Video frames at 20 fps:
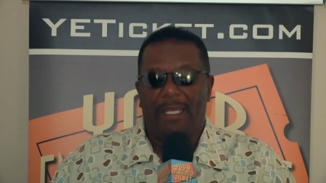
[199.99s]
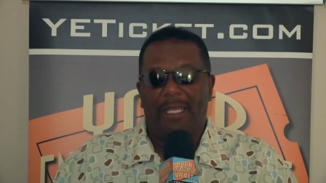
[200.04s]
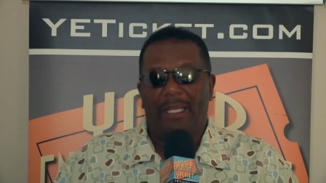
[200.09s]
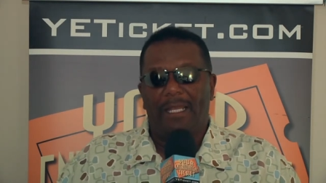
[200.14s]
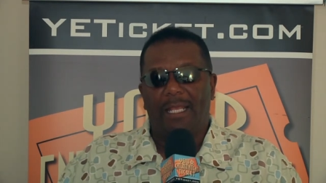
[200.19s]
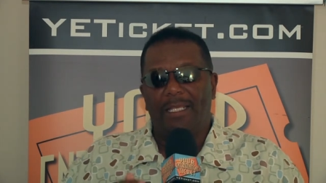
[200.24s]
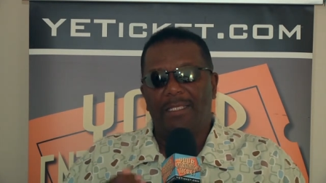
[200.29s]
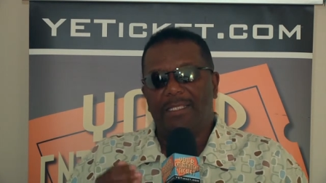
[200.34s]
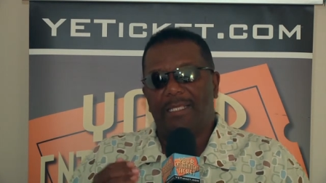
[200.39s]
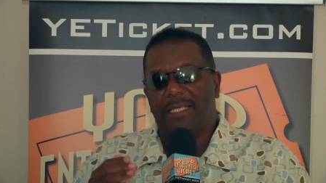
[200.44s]

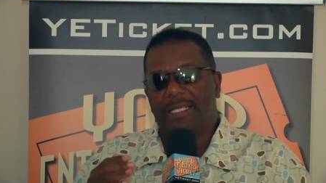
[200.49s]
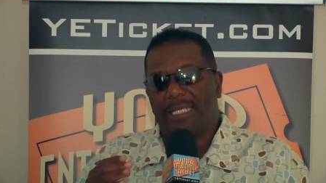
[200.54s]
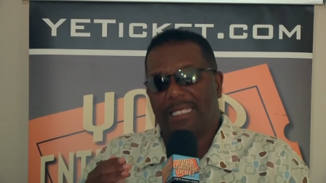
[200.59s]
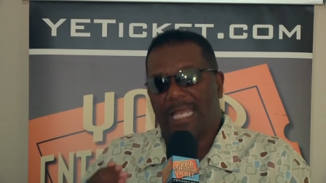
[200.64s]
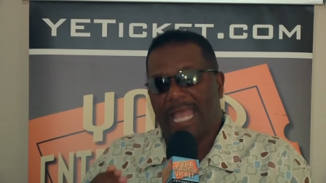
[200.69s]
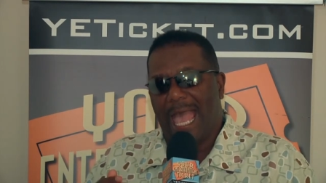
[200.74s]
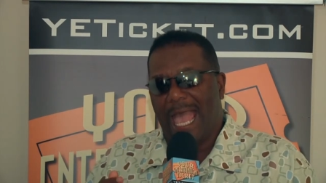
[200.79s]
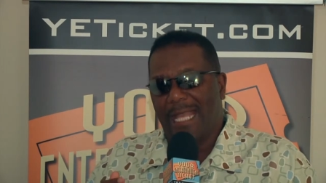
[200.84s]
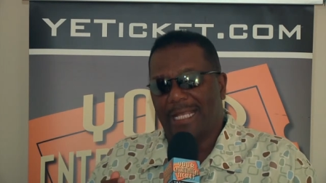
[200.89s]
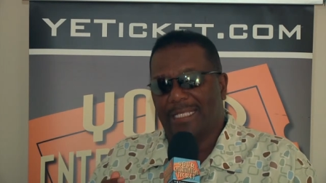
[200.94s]
And I say
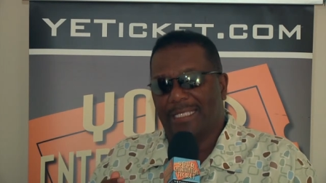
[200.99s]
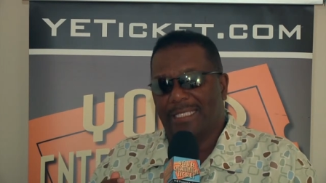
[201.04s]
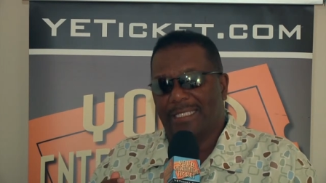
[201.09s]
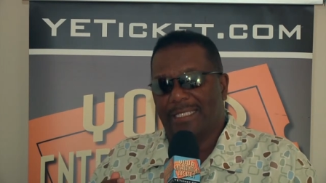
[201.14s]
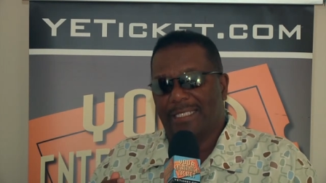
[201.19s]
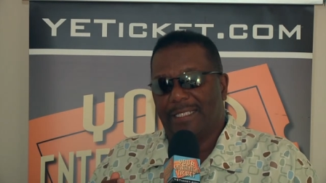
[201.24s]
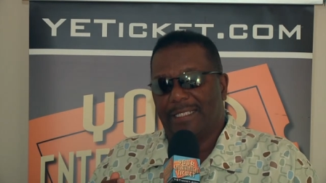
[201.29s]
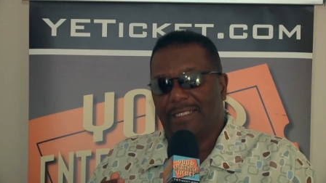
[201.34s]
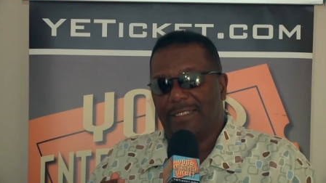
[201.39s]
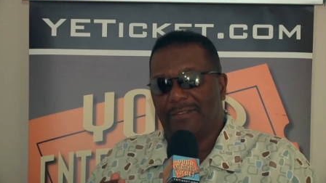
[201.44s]
the
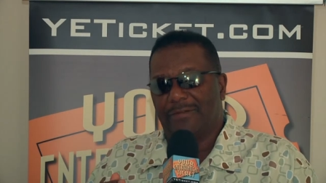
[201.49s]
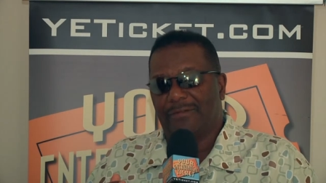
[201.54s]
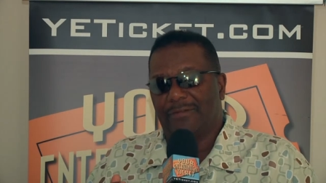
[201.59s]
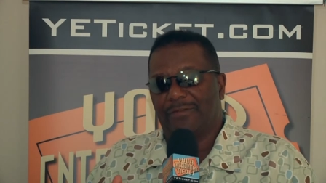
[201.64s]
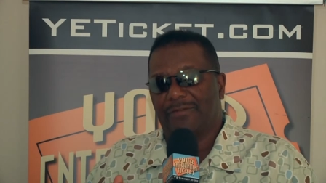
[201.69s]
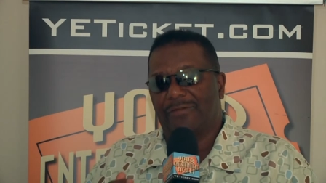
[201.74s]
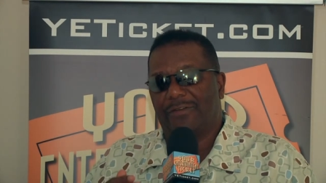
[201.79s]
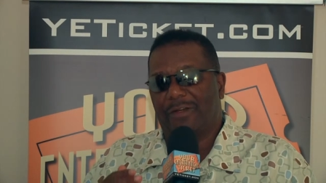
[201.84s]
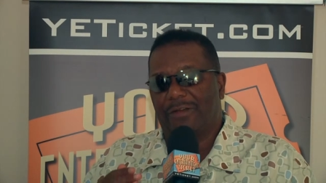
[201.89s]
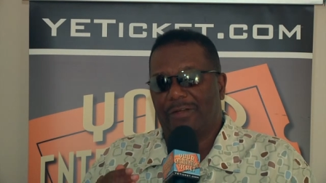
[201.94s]
acting in it
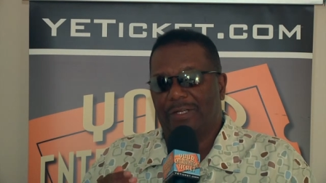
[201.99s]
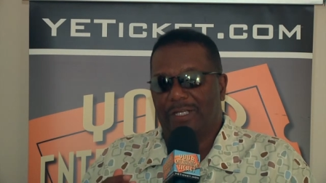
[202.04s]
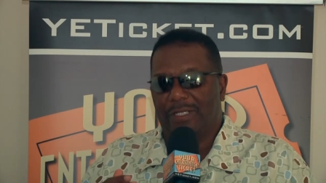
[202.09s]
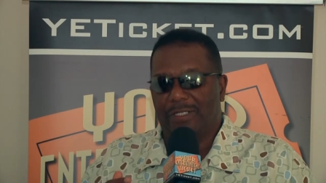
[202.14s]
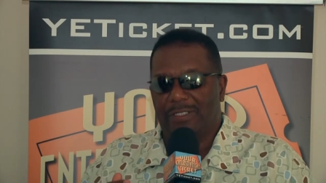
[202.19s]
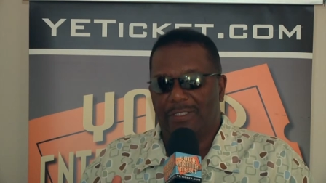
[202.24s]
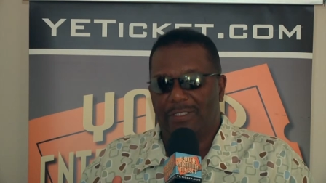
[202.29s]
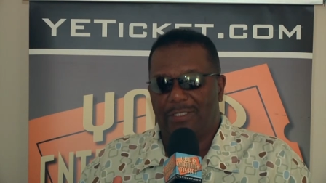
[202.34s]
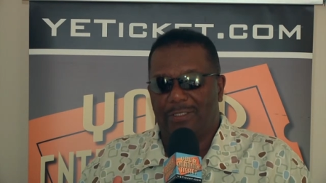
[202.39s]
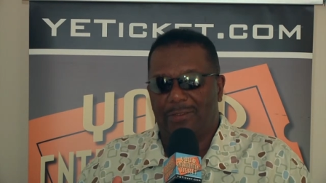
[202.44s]
was very
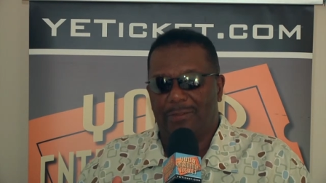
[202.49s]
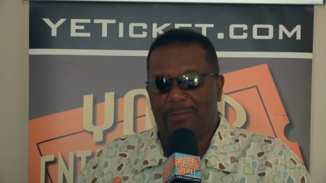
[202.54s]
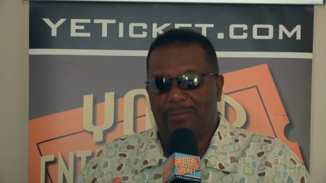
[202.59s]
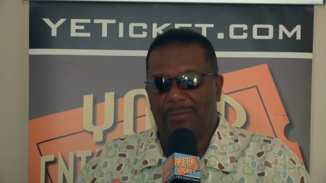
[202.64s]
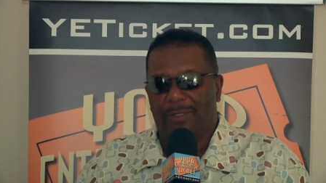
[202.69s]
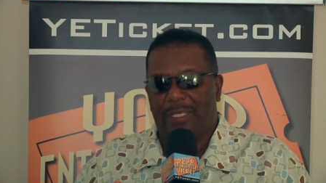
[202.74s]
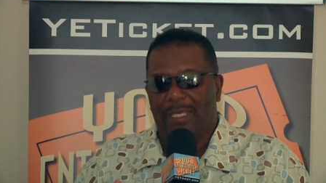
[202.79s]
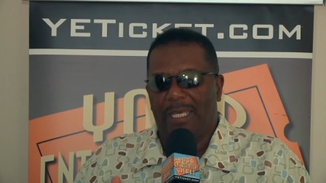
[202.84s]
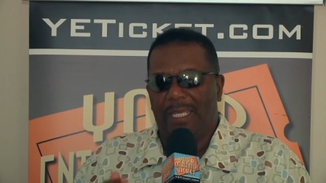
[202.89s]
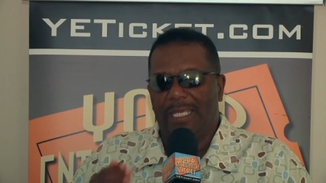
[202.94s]
good, too.
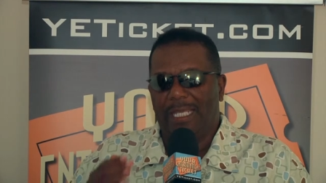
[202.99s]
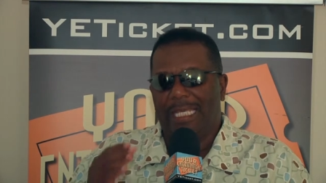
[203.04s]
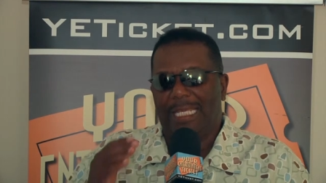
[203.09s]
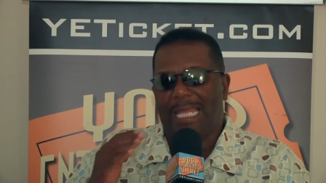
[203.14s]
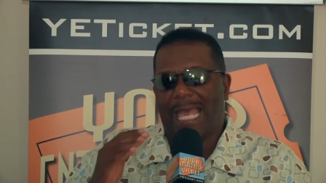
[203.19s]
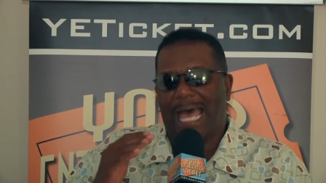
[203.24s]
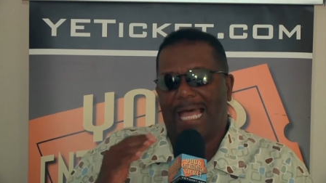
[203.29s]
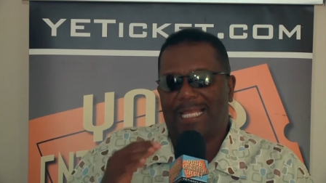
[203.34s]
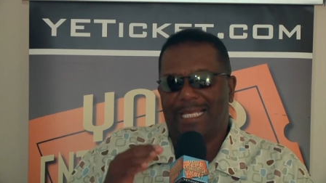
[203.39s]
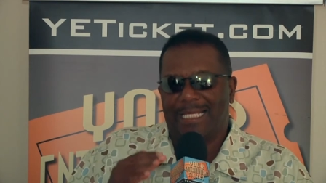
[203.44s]
And again,
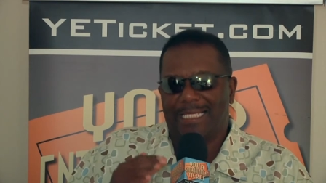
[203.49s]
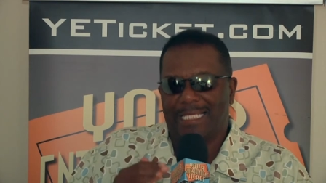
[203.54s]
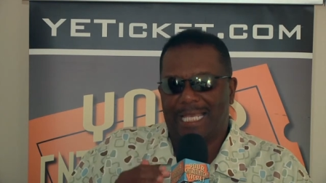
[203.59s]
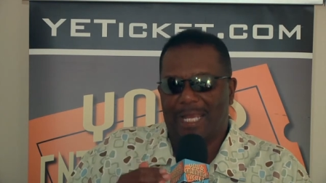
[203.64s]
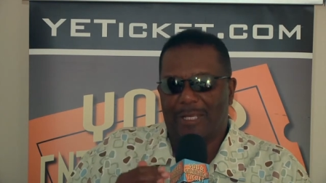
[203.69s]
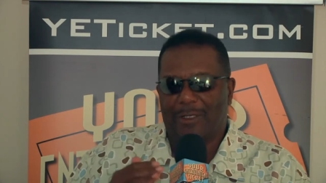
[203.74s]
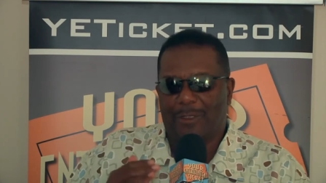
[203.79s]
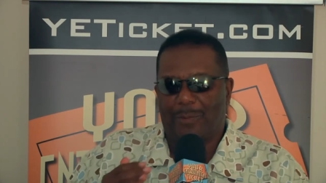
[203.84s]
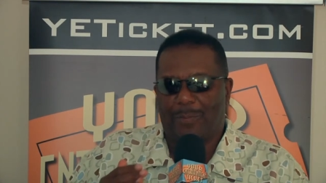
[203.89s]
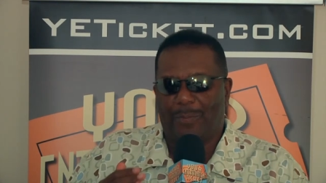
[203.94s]

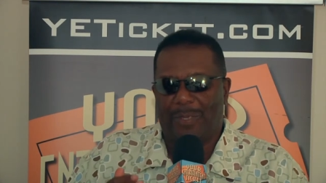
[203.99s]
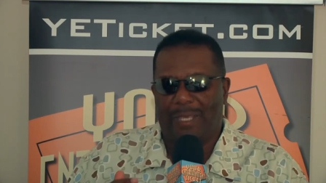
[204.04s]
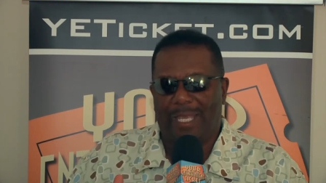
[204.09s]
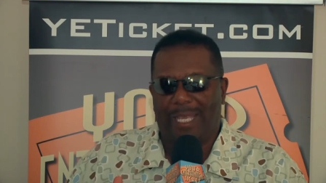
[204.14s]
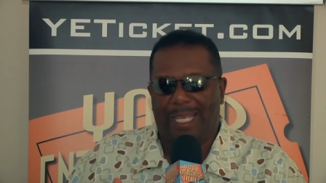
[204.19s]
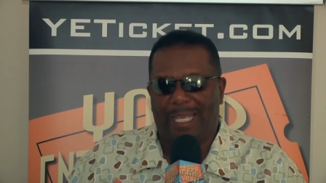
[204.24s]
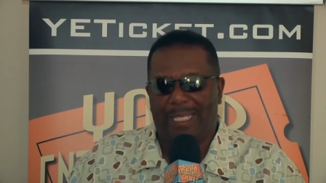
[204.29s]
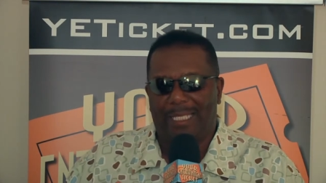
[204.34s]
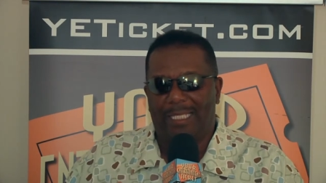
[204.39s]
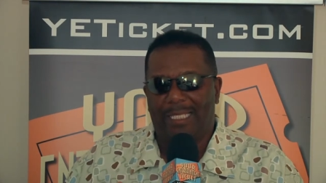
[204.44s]
Alexander
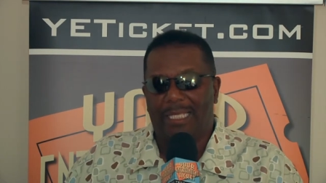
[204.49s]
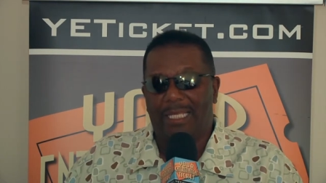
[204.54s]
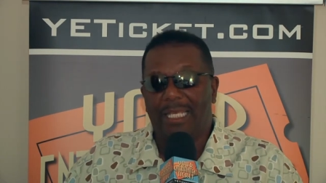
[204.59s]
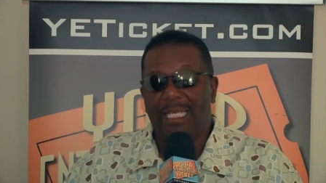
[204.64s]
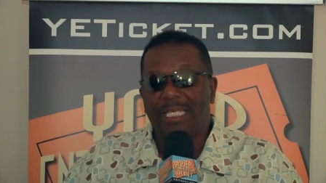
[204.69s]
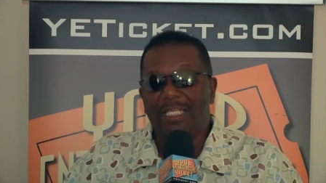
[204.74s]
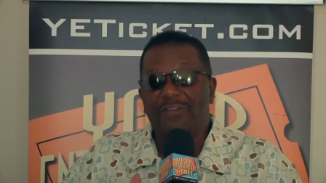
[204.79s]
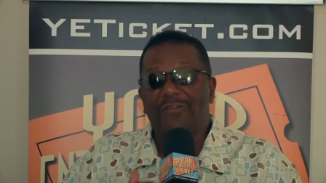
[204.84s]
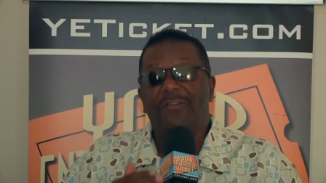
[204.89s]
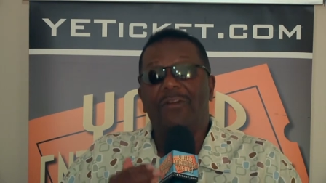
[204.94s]
Payne,
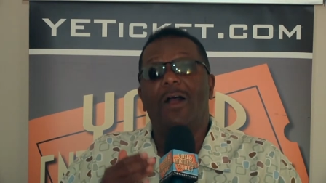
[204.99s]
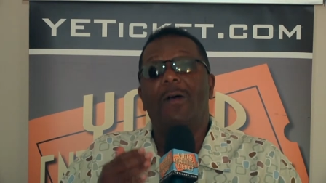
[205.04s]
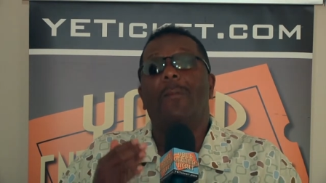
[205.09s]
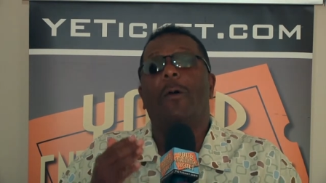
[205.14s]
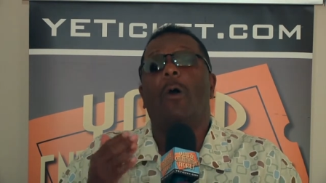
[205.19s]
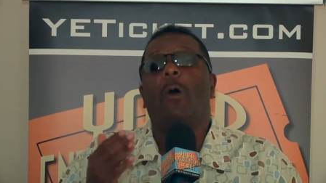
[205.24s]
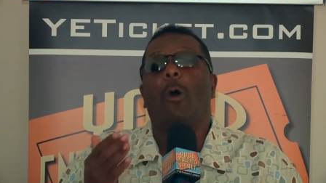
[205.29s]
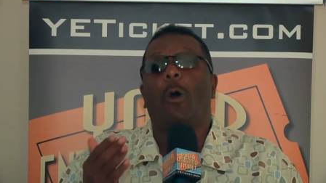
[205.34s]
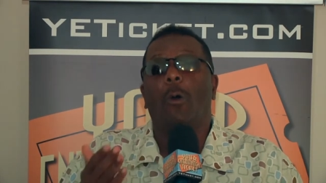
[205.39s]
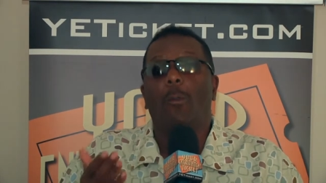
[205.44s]
he's from
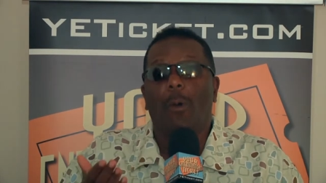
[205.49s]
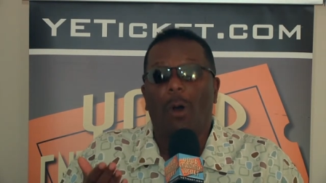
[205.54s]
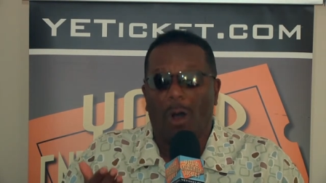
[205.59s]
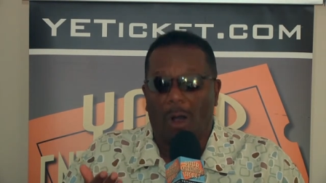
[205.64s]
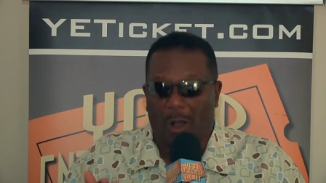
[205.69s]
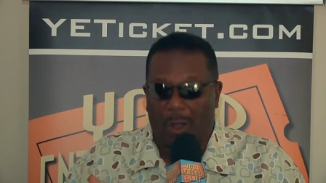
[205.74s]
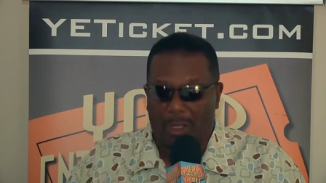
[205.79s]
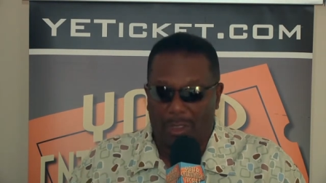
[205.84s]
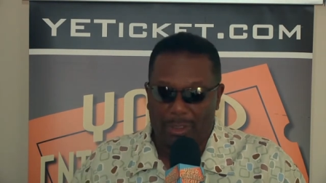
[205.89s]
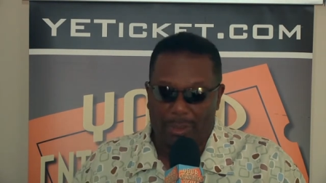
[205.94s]

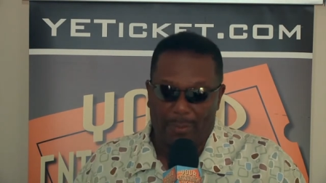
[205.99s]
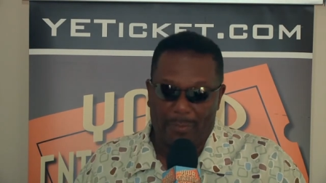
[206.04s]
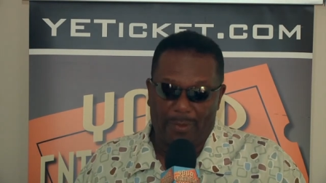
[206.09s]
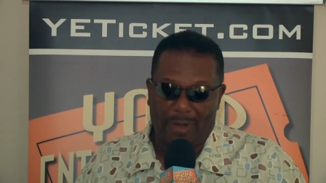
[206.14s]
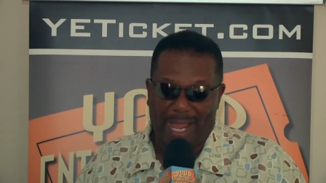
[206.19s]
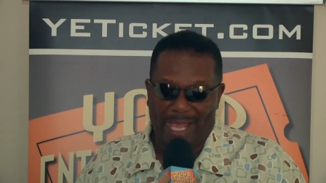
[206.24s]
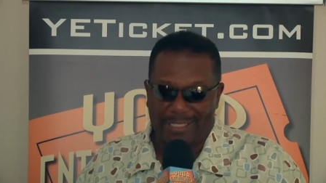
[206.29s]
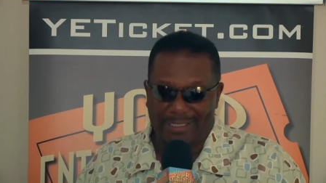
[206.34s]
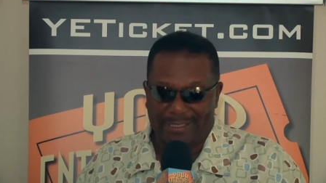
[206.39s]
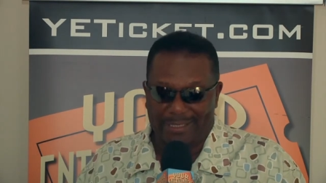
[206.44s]
Omaha,
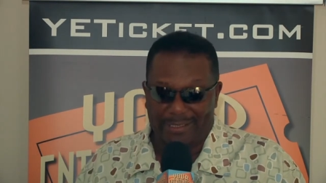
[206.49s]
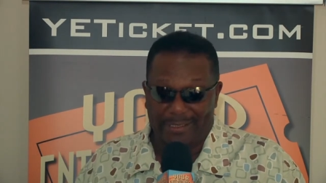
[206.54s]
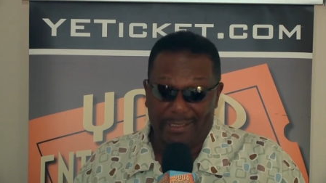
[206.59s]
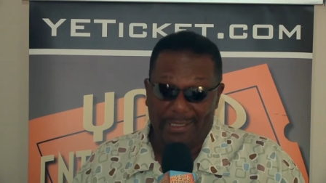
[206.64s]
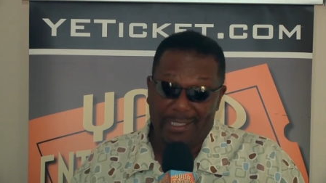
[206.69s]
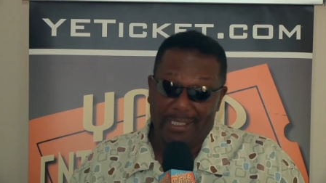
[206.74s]
Nebraska.